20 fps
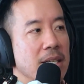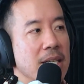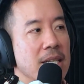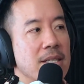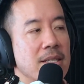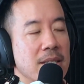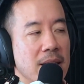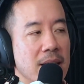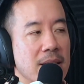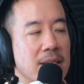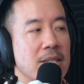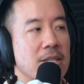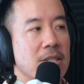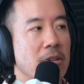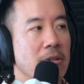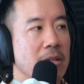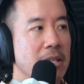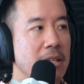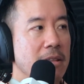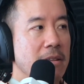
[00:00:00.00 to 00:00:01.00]
isn't
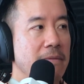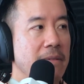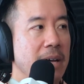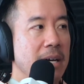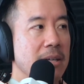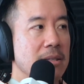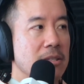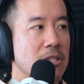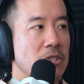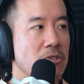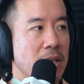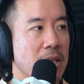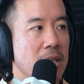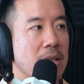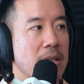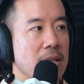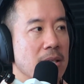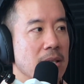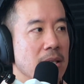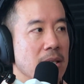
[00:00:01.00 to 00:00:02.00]
necessarily the founder's
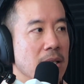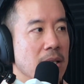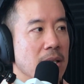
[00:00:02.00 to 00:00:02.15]
strength.